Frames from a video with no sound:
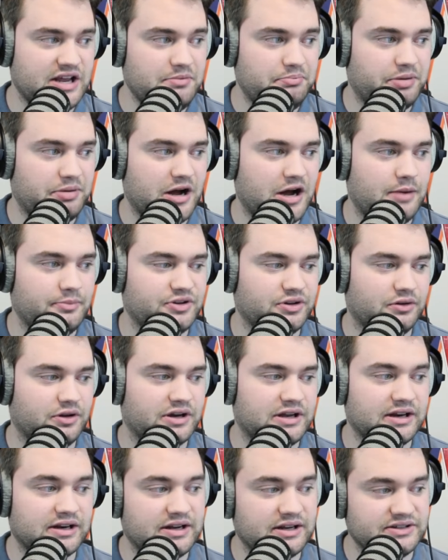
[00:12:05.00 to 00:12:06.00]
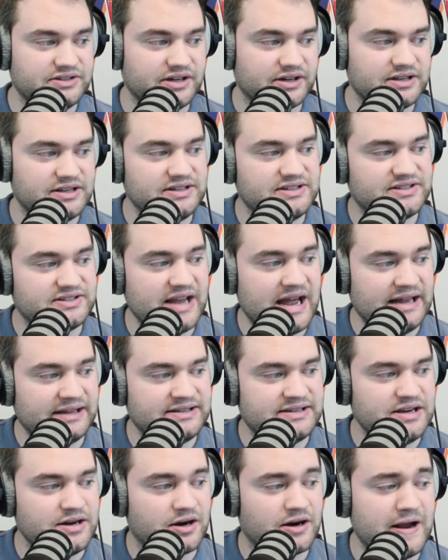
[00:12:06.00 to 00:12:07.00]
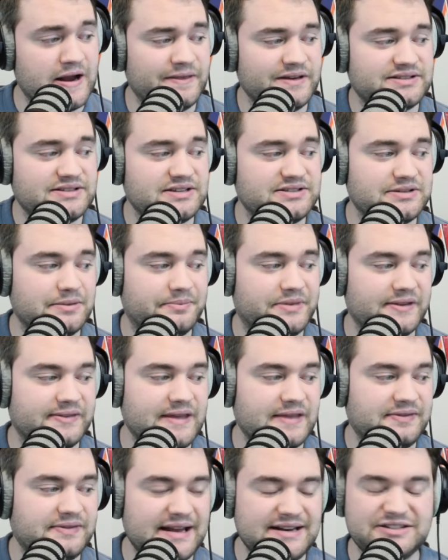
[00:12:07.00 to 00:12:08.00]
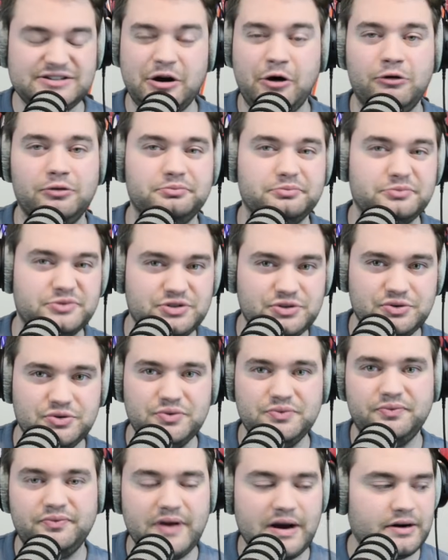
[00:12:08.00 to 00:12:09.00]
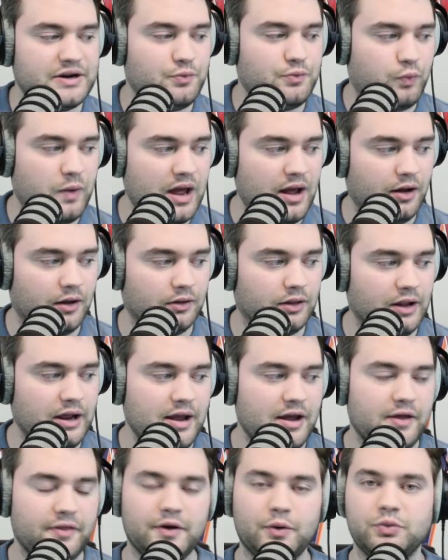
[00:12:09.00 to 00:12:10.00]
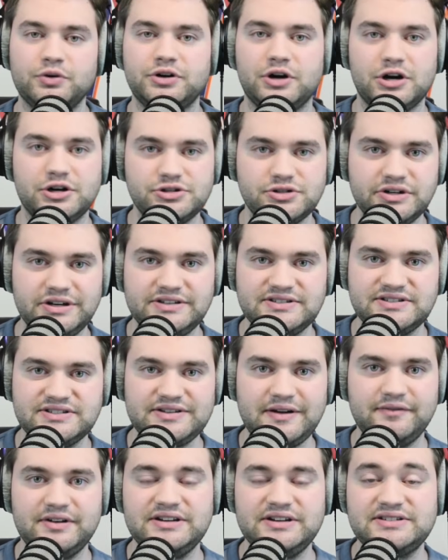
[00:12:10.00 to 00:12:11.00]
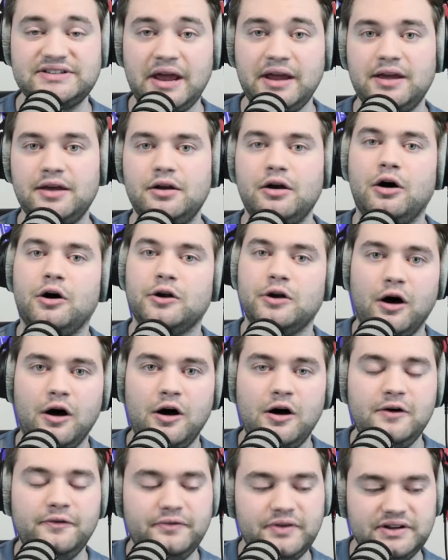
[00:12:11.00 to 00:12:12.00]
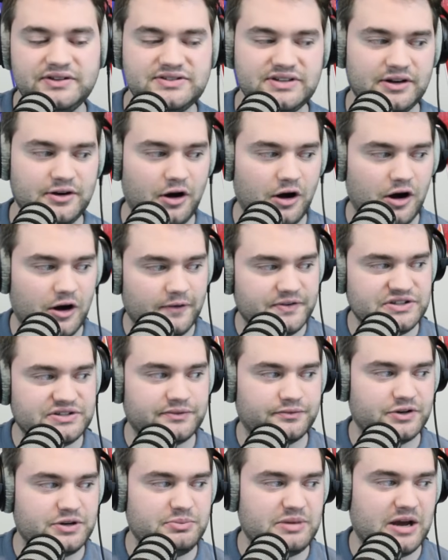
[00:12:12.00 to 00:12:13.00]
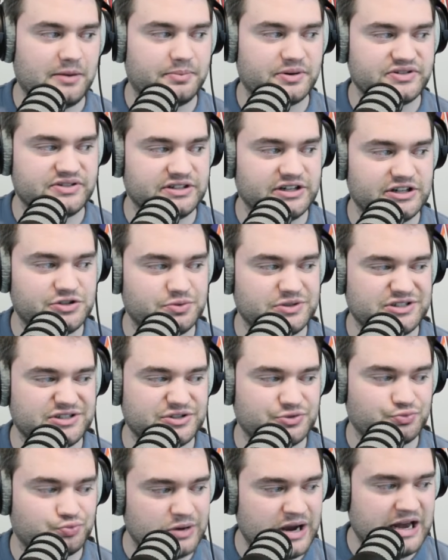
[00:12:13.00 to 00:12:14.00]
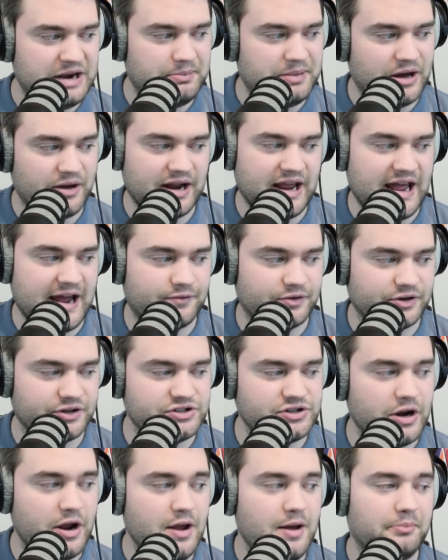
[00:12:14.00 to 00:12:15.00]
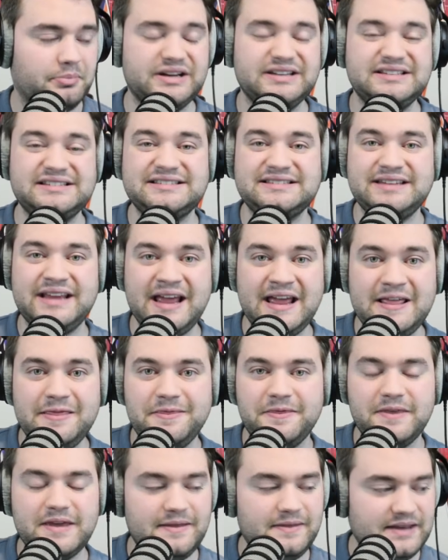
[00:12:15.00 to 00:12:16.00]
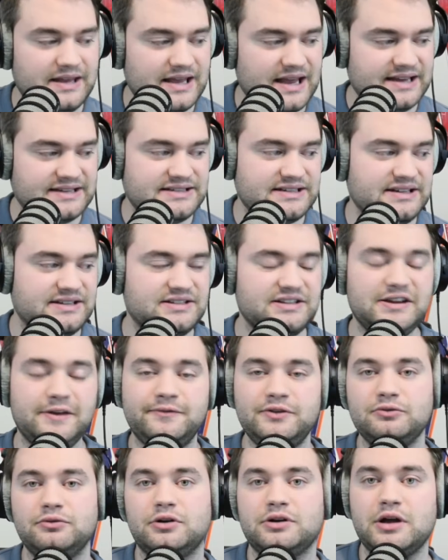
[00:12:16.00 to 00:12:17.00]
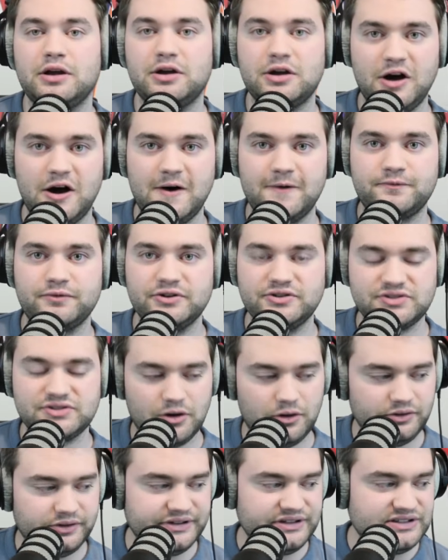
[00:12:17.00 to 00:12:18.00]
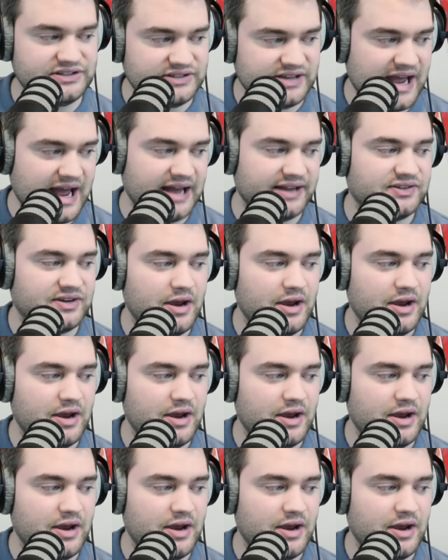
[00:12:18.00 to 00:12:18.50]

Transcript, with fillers: Palm to look at Kentucky stats here, and this is something that they don't do very well. They're 172nd on offense and offensive rebound percentage, which is right about average, but it's 10th in the SEC if you look at conference only stats.